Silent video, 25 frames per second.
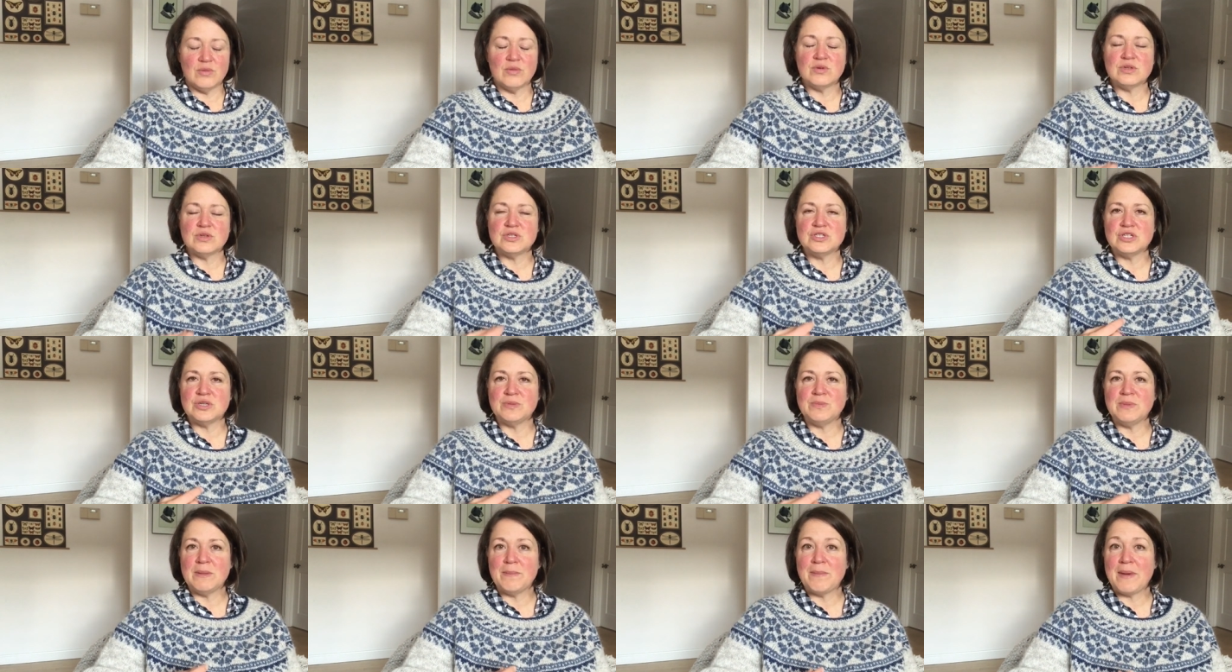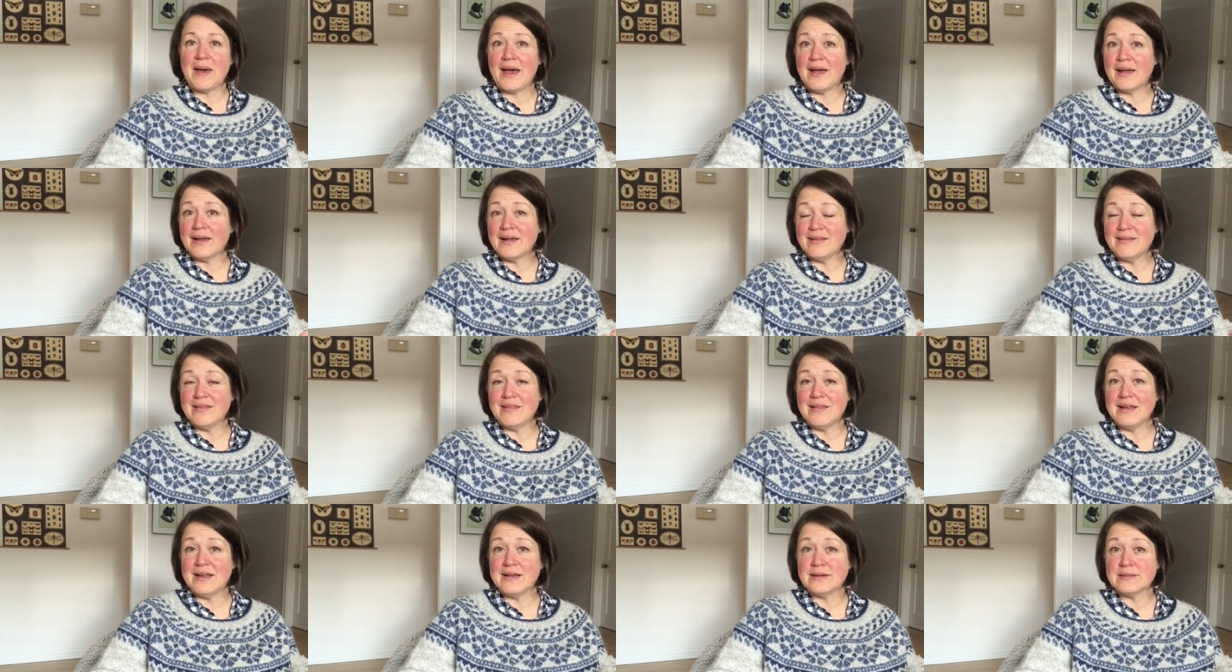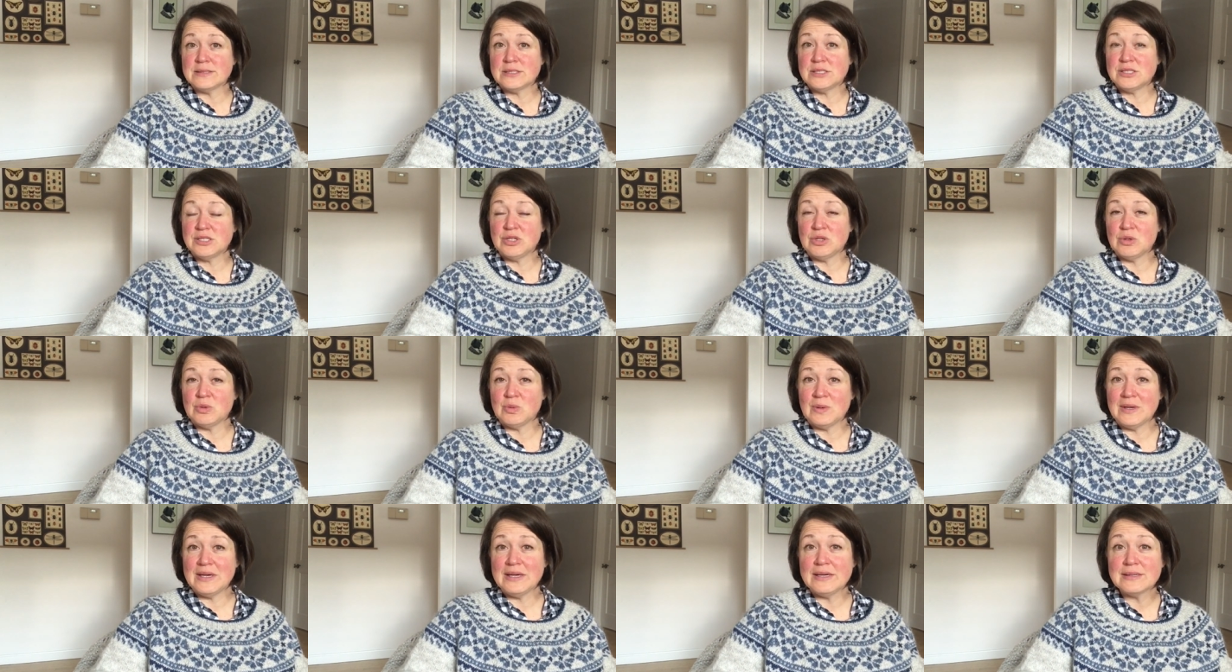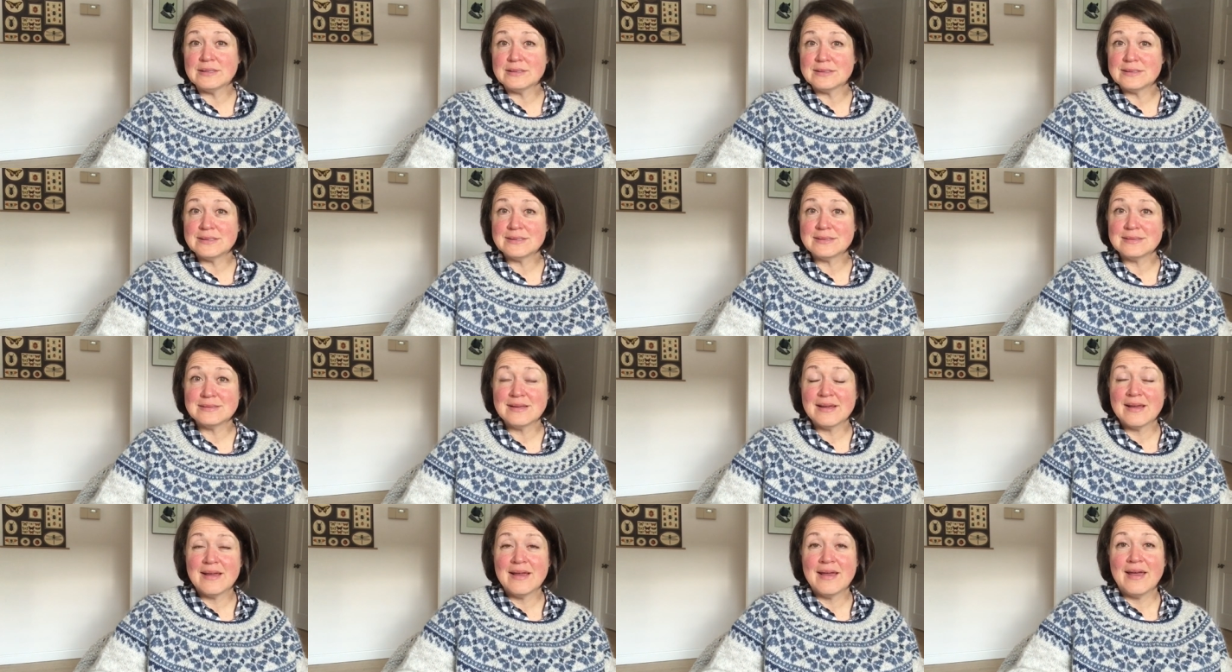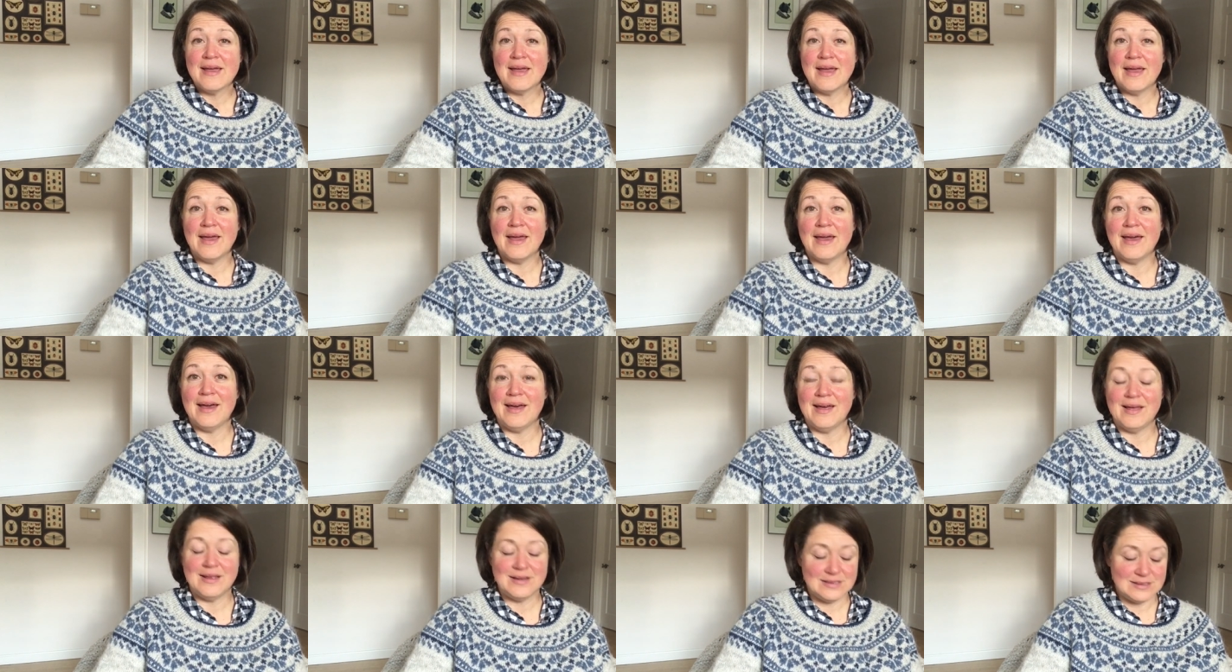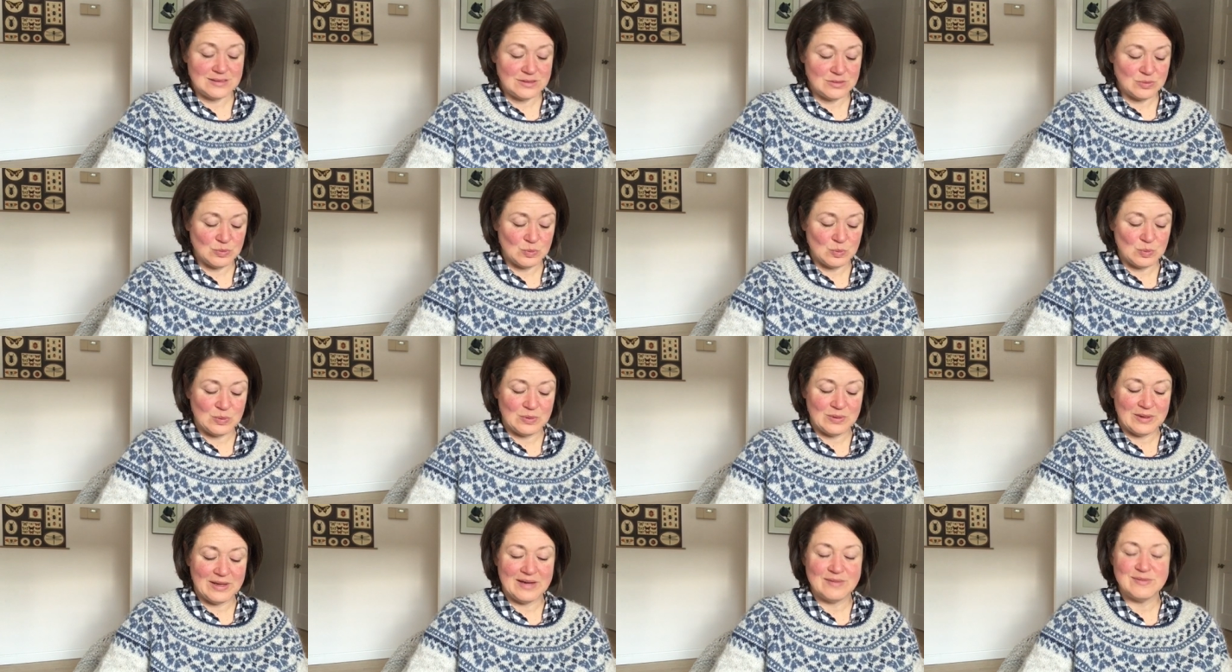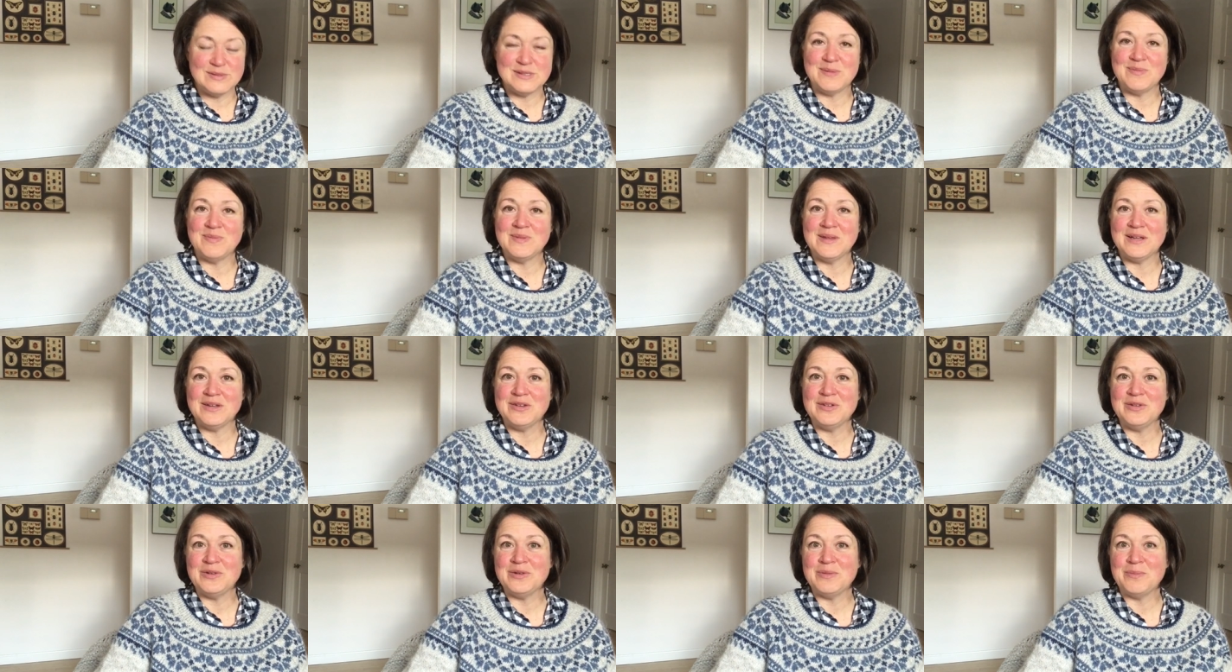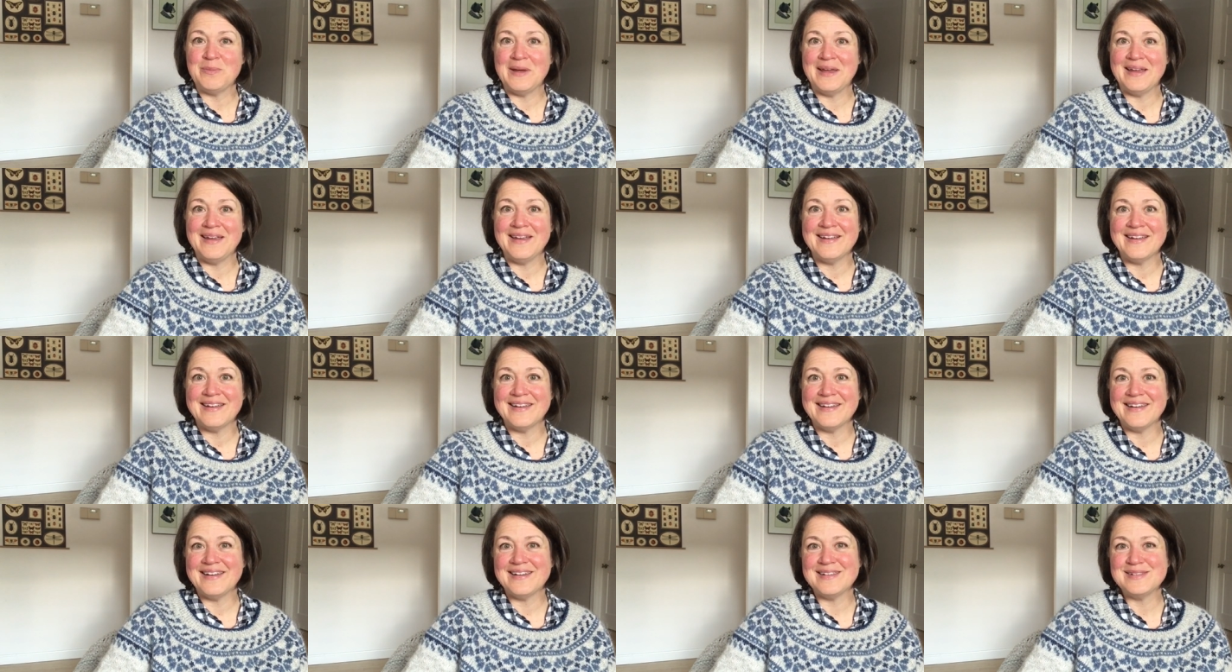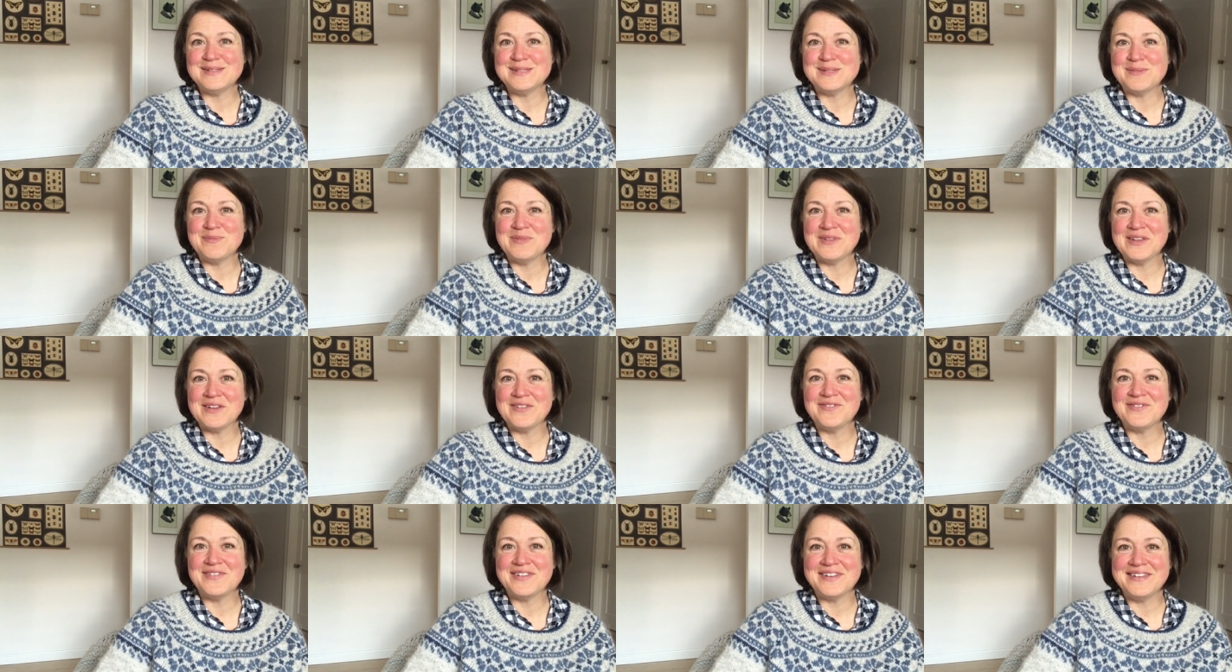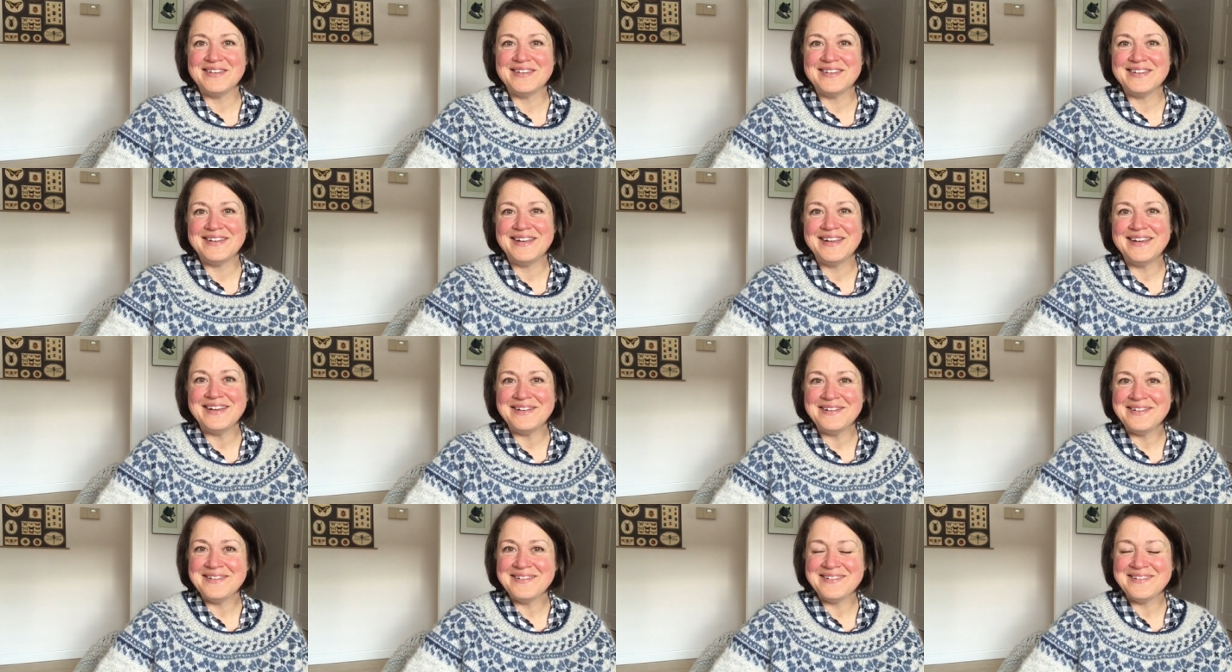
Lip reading: should be back in the next 2 weeks, and we'll have something new to bake and something fun to knit.